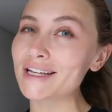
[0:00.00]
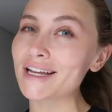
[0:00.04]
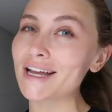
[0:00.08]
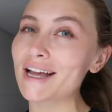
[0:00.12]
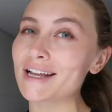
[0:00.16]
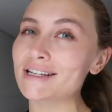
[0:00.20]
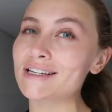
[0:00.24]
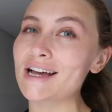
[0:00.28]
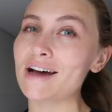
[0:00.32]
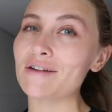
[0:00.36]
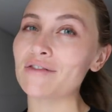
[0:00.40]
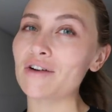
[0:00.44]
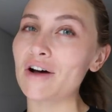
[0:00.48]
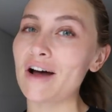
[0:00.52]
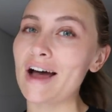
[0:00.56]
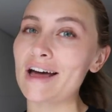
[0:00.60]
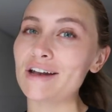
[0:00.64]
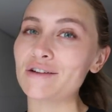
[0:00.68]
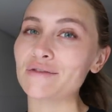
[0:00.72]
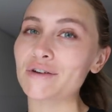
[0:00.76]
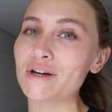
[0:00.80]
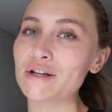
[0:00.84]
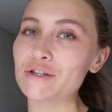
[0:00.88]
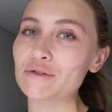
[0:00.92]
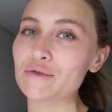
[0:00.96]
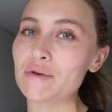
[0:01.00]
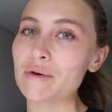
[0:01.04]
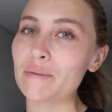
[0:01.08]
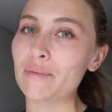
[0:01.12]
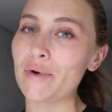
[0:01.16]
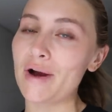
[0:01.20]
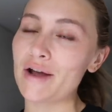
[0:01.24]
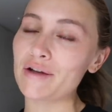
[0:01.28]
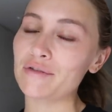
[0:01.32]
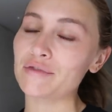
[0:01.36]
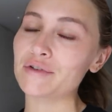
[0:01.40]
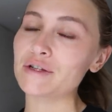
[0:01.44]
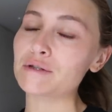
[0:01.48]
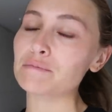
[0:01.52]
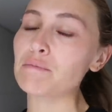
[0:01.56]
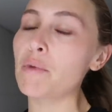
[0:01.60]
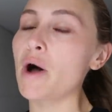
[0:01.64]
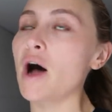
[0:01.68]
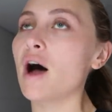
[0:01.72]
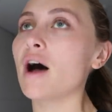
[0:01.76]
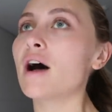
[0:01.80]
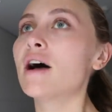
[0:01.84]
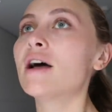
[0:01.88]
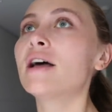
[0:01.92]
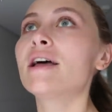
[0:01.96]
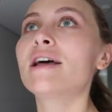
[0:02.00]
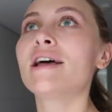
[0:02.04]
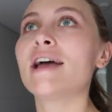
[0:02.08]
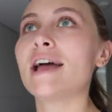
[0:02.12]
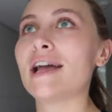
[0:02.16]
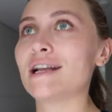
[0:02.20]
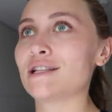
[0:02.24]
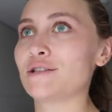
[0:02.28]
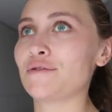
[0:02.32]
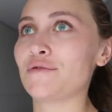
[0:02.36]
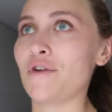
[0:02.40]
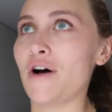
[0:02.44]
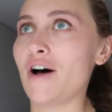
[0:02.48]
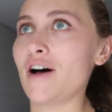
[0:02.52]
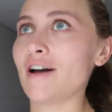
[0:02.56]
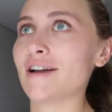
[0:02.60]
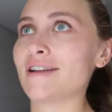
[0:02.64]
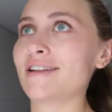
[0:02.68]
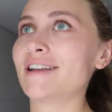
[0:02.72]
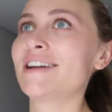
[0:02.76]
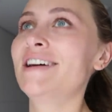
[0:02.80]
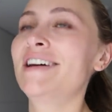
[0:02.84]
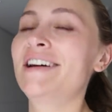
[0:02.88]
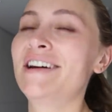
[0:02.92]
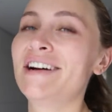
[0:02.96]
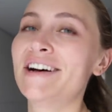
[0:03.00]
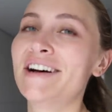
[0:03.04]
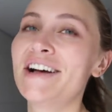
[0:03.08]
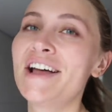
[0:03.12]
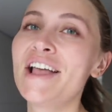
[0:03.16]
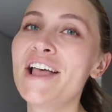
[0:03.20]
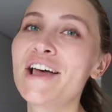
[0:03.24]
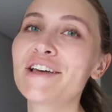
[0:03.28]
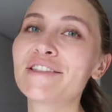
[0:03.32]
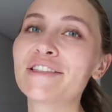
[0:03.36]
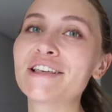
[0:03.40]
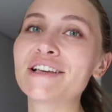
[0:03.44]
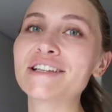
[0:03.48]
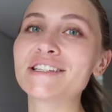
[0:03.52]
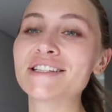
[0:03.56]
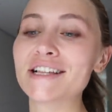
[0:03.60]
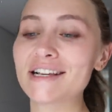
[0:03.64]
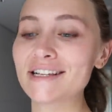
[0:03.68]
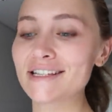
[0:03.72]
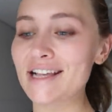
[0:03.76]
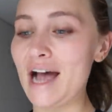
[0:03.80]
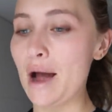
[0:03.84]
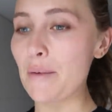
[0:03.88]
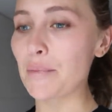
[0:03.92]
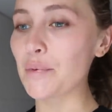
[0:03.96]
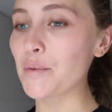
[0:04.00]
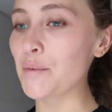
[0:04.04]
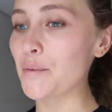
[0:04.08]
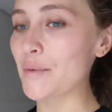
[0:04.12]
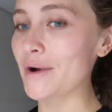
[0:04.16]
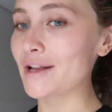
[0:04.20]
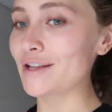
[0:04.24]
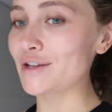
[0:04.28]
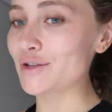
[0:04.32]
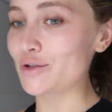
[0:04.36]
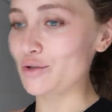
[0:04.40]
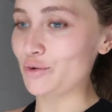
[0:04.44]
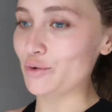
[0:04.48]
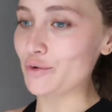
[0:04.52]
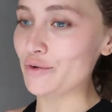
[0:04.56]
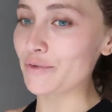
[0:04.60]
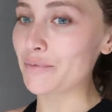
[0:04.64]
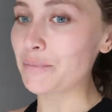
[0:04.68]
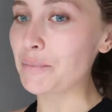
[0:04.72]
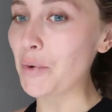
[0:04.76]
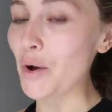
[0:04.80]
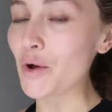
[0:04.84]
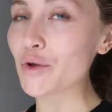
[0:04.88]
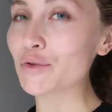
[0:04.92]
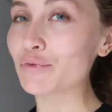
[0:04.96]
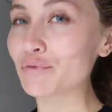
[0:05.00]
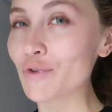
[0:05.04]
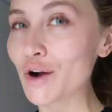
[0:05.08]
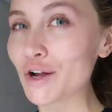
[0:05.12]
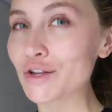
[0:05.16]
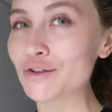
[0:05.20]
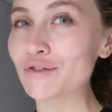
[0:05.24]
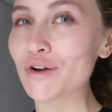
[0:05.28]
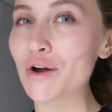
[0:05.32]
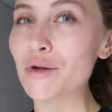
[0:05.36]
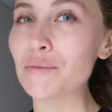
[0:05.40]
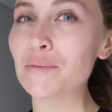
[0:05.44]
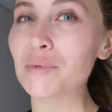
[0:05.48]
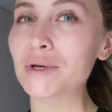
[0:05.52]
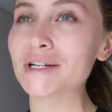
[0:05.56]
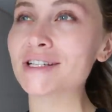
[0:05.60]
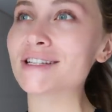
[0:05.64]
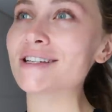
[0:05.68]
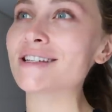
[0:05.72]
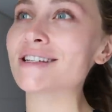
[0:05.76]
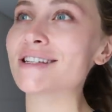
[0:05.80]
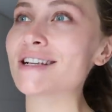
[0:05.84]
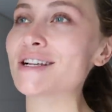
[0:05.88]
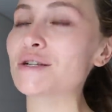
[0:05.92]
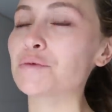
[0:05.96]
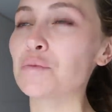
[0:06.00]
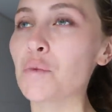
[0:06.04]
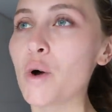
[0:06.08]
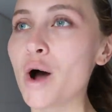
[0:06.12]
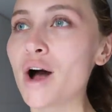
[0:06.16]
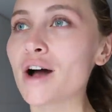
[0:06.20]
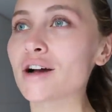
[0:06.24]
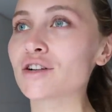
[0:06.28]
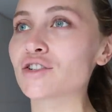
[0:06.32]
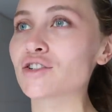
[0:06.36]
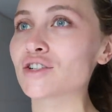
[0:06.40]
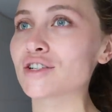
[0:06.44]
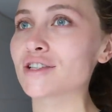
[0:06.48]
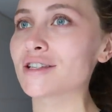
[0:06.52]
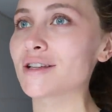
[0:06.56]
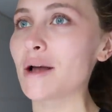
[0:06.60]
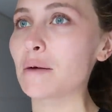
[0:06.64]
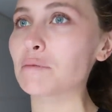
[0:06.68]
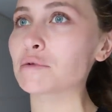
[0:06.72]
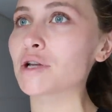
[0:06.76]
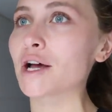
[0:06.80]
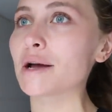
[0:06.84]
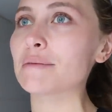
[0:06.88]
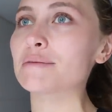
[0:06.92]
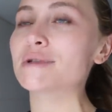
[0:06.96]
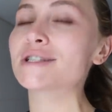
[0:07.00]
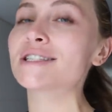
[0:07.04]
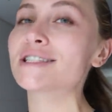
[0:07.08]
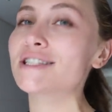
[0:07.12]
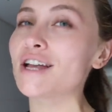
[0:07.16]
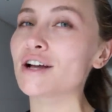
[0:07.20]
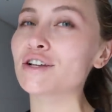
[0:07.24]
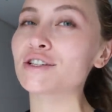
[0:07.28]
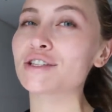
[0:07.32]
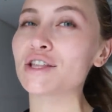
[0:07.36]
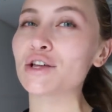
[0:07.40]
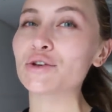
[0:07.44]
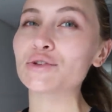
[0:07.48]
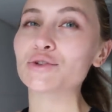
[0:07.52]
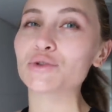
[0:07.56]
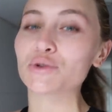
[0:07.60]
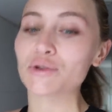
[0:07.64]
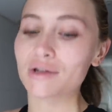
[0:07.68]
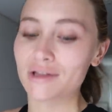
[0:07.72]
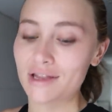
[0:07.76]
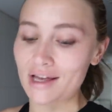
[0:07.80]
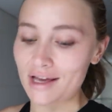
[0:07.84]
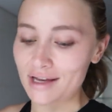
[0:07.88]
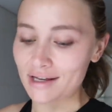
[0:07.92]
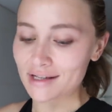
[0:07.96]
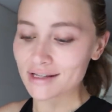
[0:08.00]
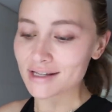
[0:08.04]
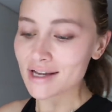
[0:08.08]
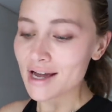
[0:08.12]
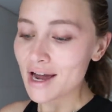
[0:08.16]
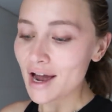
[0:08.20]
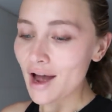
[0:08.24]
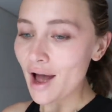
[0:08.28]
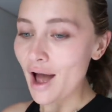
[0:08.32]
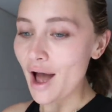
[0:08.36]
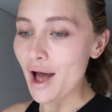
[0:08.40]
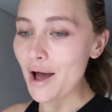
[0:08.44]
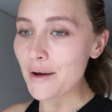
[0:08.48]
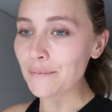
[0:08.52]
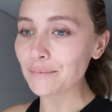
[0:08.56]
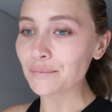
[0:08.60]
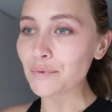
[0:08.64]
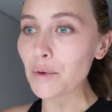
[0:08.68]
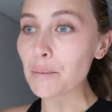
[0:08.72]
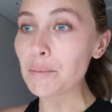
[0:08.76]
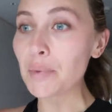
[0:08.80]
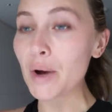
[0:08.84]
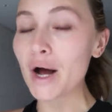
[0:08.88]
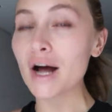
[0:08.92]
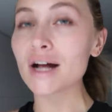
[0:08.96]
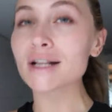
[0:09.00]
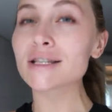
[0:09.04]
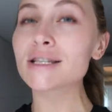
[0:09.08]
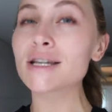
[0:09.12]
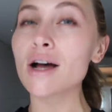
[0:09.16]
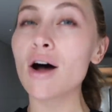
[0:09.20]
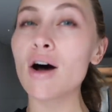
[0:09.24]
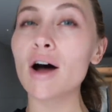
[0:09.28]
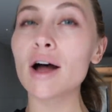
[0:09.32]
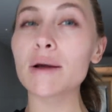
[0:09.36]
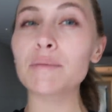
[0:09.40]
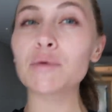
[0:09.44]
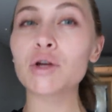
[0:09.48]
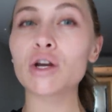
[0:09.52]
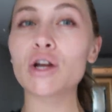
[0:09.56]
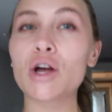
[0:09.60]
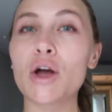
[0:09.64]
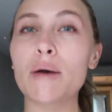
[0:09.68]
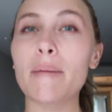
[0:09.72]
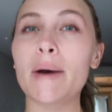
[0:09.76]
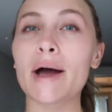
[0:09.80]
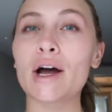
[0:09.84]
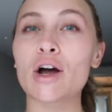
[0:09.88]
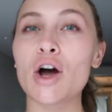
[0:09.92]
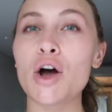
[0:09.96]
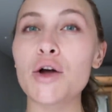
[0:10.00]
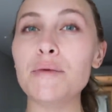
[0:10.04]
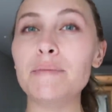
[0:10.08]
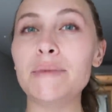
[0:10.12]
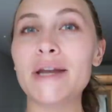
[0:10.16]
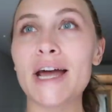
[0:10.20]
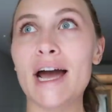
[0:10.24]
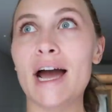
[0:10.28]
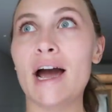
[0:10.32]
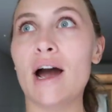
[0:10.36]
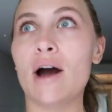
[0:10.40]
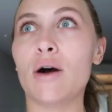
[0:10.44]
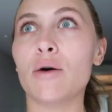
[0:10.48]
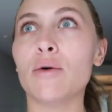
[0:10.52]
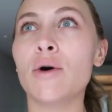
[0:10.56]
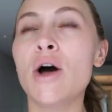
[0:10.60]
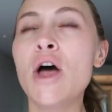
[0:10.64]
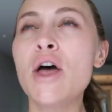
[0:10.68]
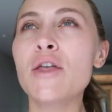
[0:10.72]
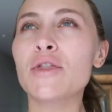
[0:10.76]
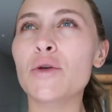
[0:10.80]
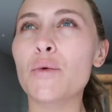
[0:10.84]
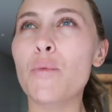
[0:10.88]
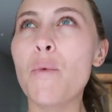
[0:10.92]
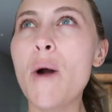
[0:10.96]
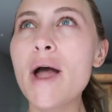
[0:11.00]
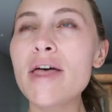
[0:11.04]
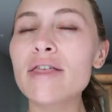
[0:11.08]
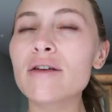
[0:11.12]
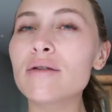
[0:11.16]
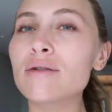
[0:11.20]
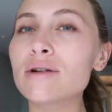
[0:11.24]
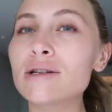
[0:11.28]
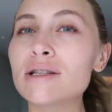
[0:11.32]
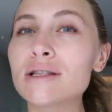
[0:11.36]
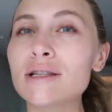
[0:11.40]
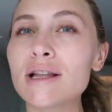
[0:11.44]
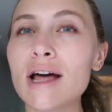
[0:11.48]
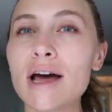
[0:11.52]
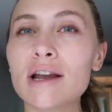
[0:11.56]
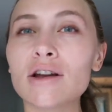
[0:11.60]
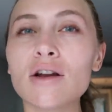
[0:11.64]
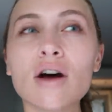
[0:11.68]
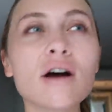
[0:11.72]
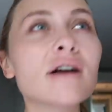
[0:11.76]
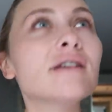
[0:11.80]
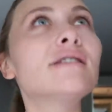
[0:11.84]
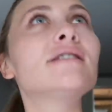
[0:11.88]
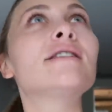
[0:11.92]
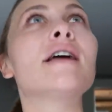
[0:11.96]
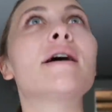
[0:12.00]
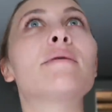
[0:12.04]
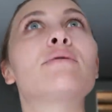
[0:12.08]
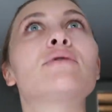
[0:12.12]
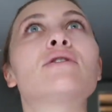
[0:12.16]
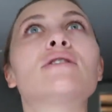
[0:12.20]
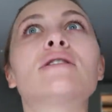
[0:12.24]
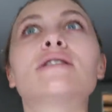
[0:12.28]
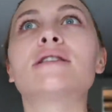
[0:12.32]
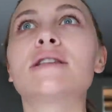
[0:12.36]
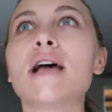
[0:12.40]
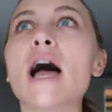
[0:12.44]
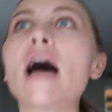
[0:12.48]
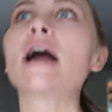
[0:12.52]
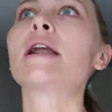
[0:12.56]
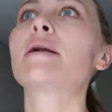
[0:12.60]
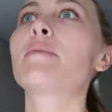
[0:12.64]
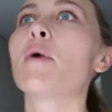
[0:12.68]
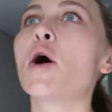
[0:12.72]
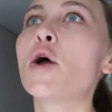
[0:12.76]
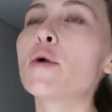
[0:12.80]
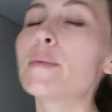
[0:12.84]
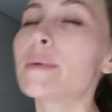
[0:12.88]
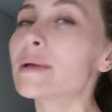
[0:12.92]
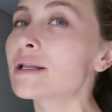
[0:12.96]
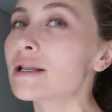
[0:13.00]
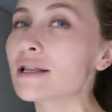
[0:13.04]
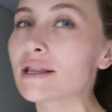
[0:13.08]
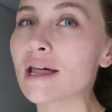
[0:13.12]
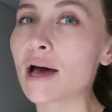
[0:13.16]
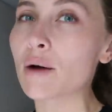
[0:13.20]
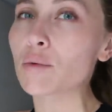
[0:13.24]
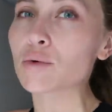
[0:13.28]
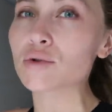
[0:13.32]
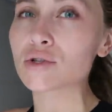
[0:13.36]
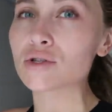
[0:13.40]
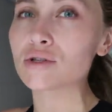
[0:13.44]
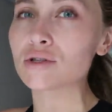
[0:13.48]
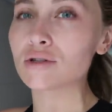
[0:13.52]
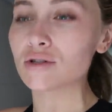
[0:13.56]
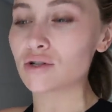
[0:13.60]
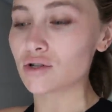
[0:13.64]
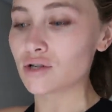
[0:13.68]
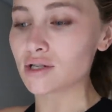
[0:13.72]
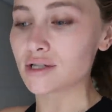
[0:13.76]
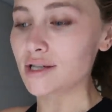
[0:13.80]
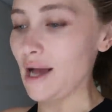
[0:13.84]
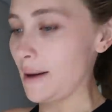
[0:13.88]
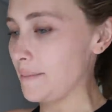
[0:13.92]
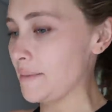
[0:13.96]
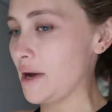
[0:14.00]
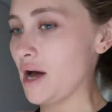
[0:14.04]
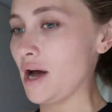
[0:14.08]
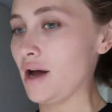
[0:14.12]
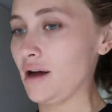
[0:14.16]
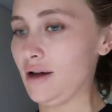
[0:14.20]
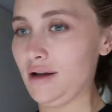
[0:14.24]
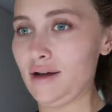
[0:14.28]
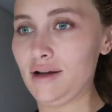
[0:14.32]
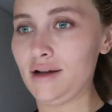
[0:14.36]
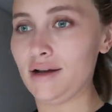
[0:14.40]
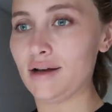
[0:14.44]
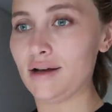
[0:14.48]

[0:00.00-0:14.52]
didn't get to have our anniversary breakfast, but it's fine. These things happen when you sort of both run your own businesses. Work just sometimes does those sort of things. But I'm going to go back home now. The weather isn't that nice today, which is sad. I'm hoping that wasn't just summer.